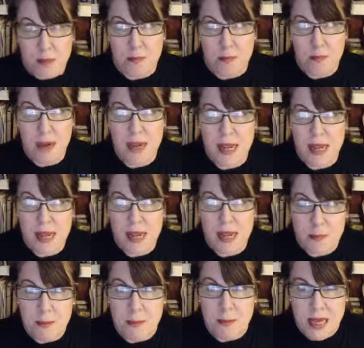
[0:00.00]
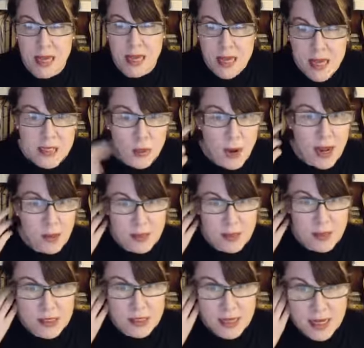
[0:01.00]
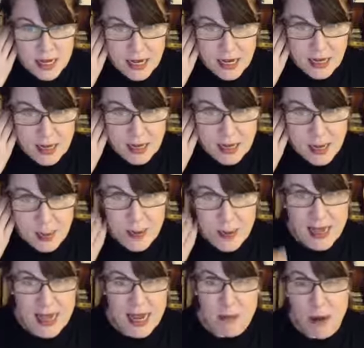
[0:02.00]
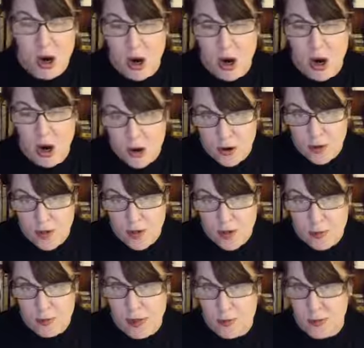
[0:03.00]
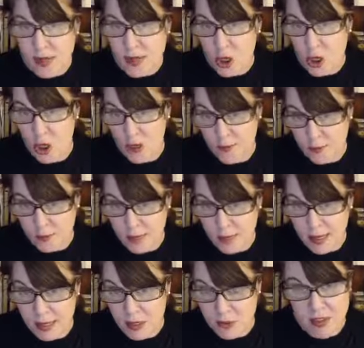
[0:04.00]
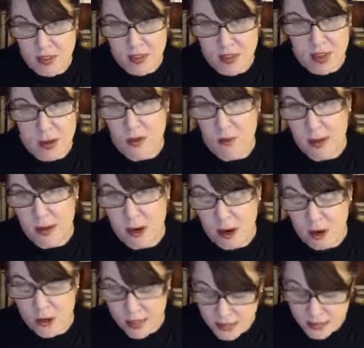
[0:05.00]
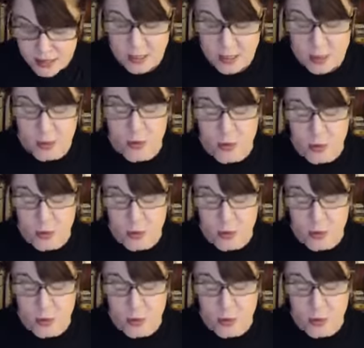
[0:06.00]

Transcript: But because of the way I was thinking, it became harder than maybe it could have been. Do I think it would have been hard? Yes, I do.